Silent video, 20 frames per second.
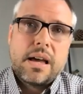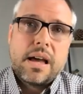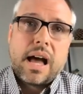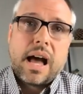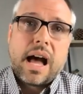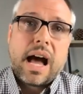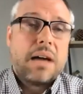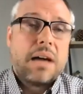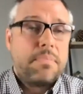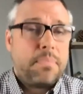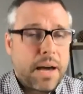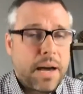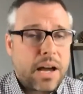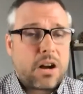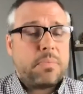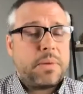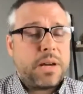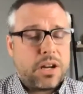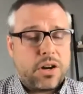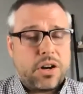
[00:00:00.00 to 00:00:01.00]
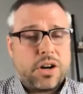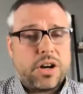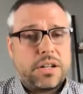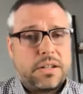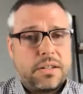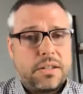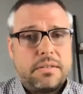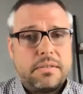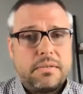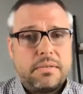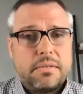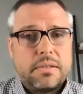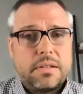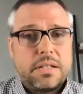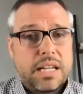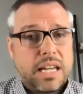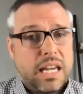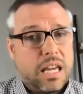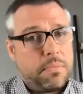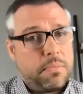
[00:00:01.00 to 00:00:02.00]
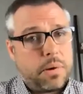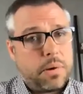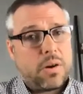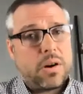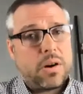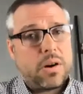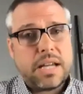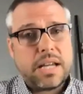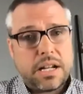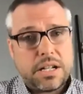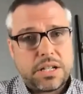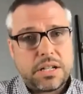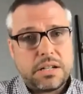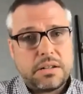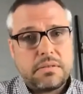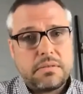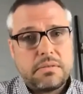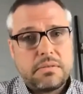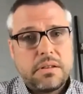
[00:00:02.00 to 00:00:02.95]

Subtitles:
I better be good to keep your attention.